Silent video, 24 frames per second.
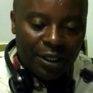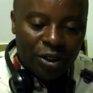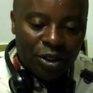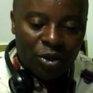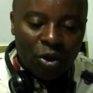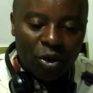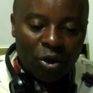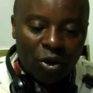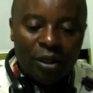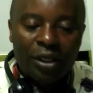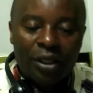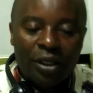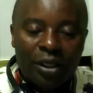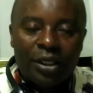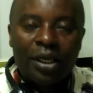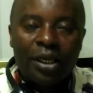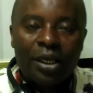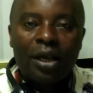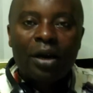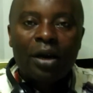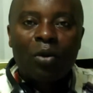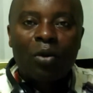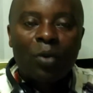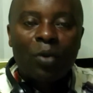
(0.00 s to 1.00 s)
stocks.
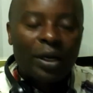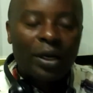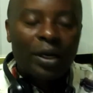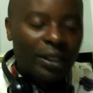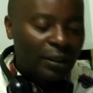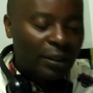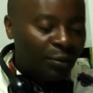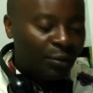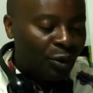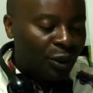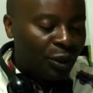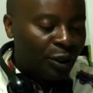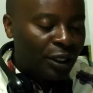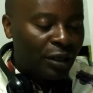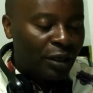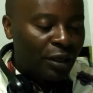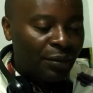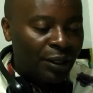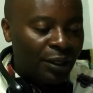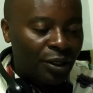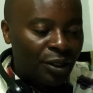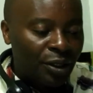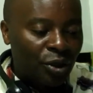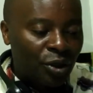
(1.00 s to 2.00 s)
Once I bought
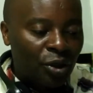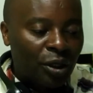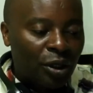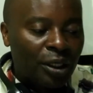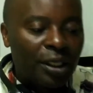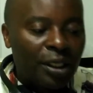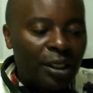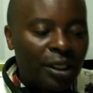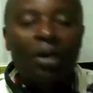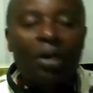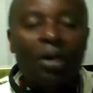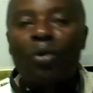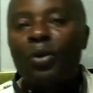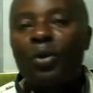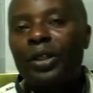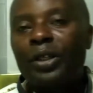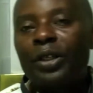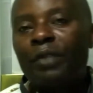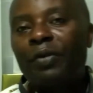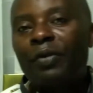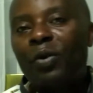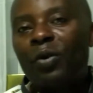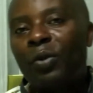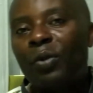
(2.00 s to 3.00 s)
government stocks,
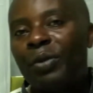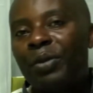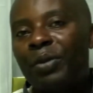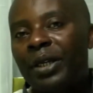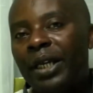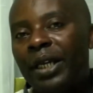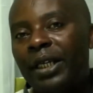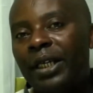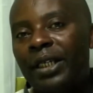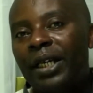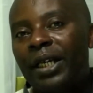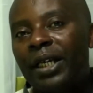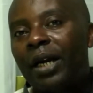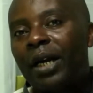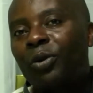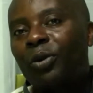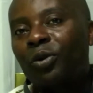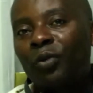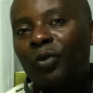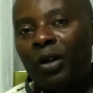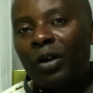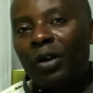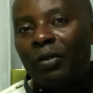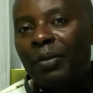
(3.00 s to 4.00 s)
whatever I will be getting out
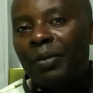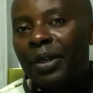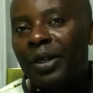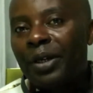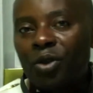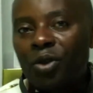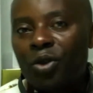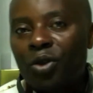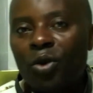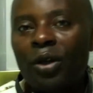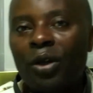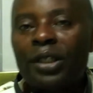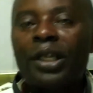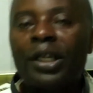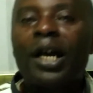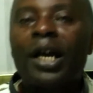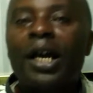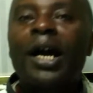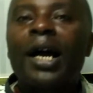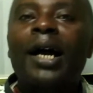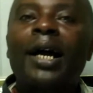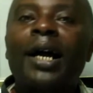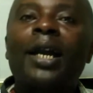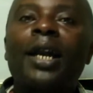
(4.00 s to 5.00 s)
of government stocks,
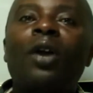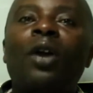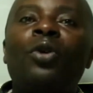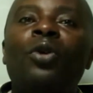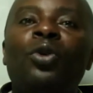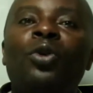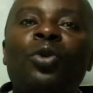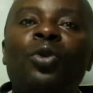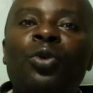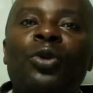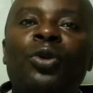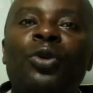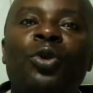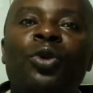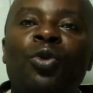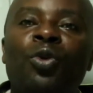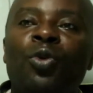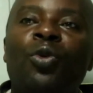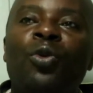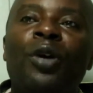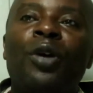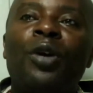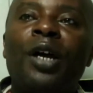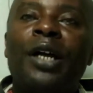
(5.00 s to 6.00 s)
I can have used
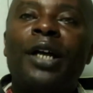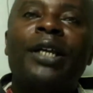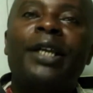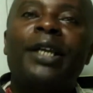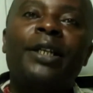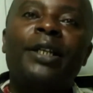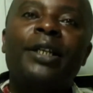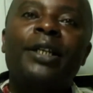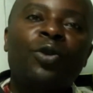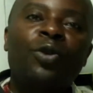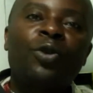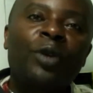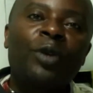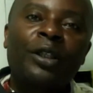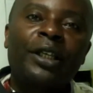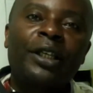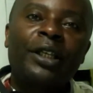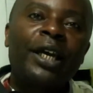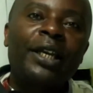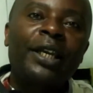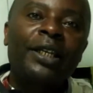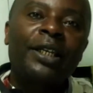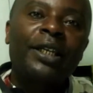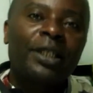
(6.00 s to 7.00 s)
to get into other
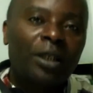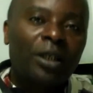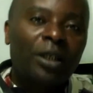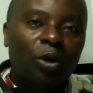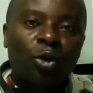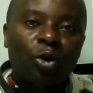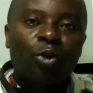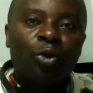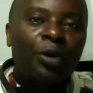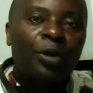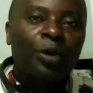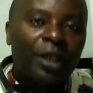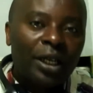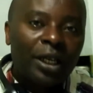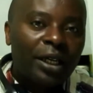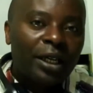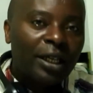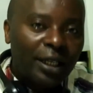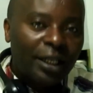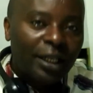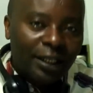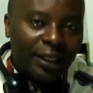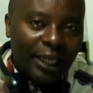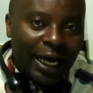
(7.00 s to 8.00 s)
areas, including
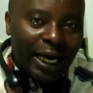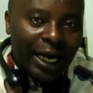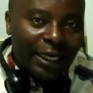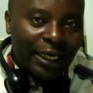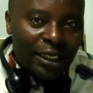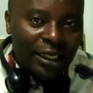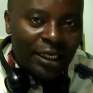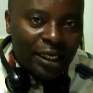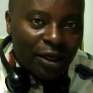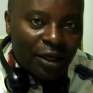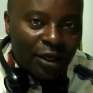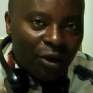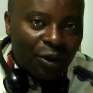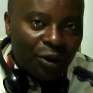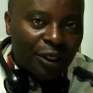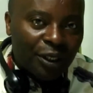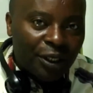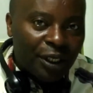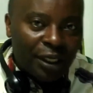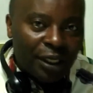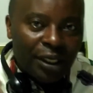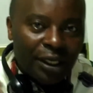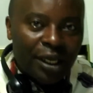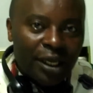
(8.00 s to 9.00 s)
that
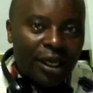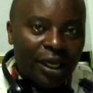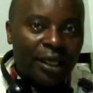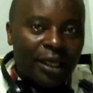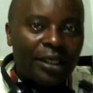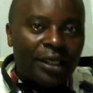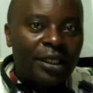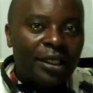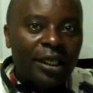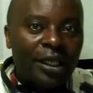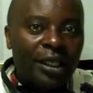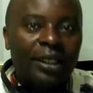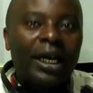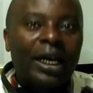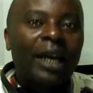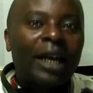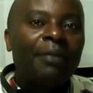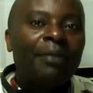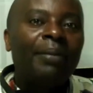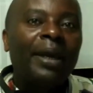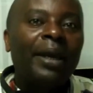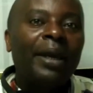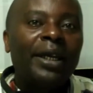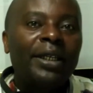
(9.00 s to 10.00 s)
real estate,
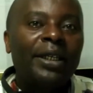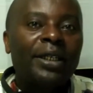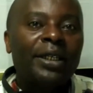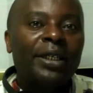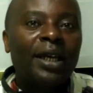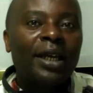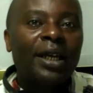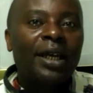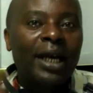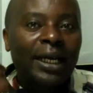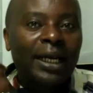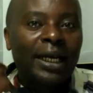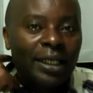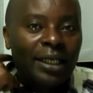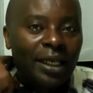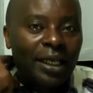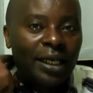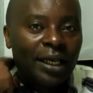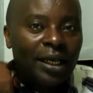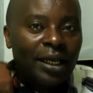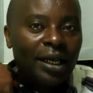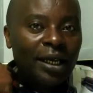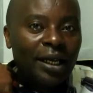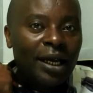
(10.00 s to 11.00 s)
albeit at
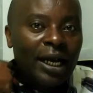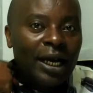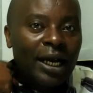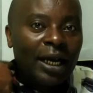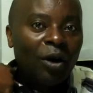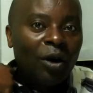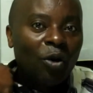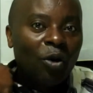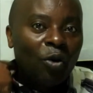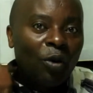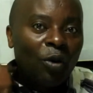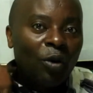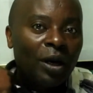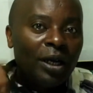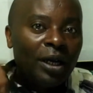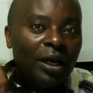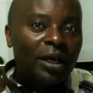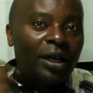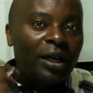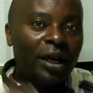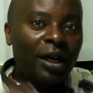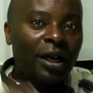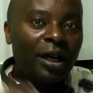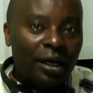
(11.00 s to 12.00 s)
a
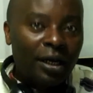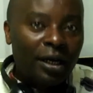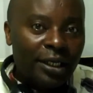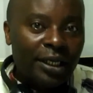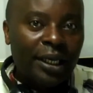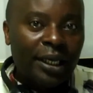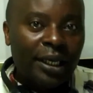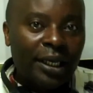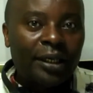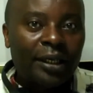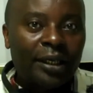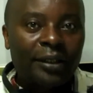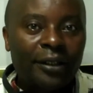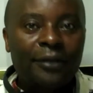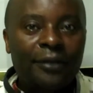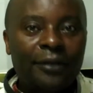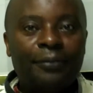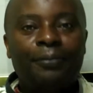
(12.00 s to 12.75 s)
lower scale.